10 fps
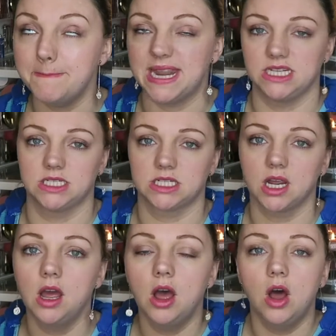mint,
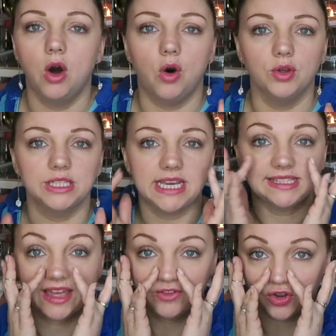or the days
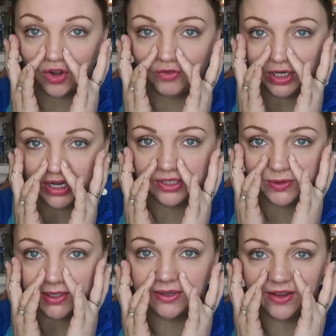that I've not got a runny nose,
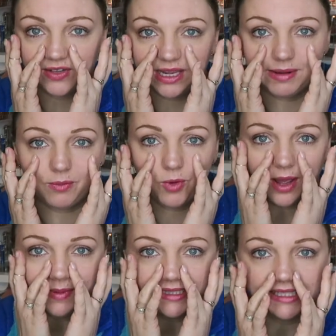so I don't have to keep like
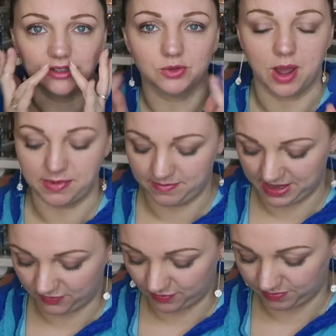wiping, so I lose quite a bit of
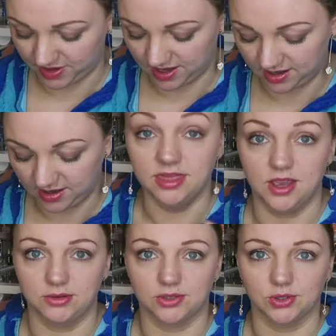makeup from there.
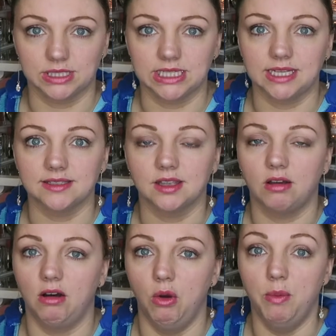Those sorts of days.
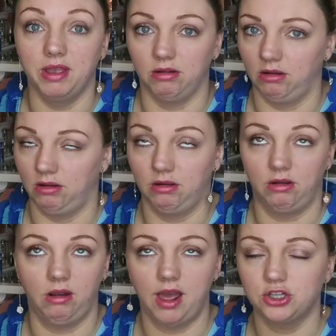Oh my God.
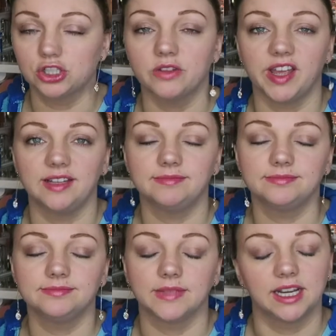I just love it.
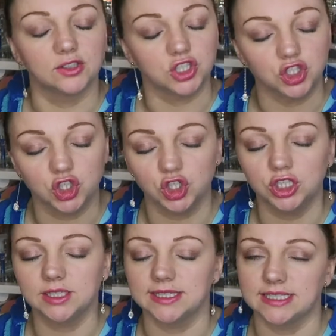And it looks as
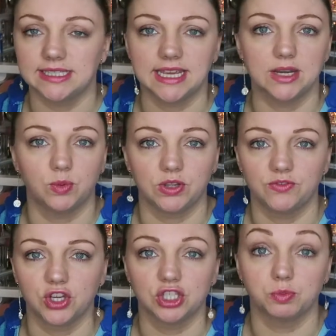good as it did when you
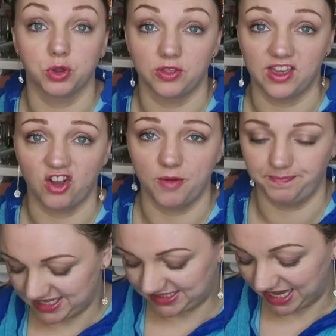first put the thing on.
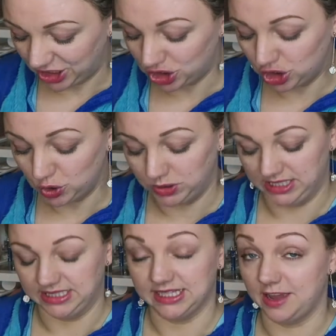The second two
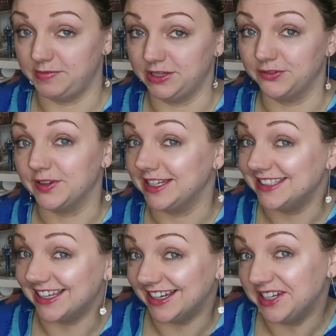things I've been loving
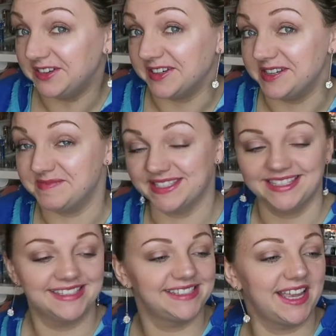is eye creams.
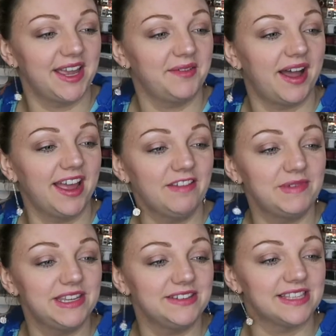So I have
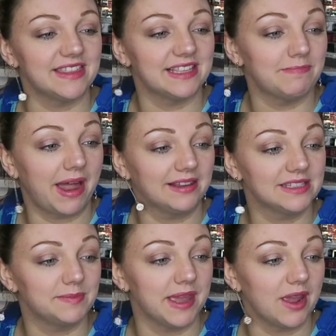been using this
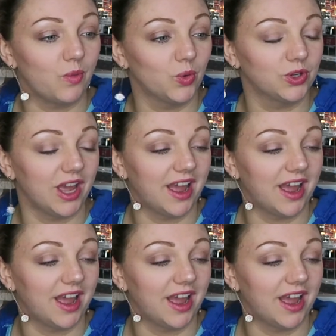Balance Me Wonder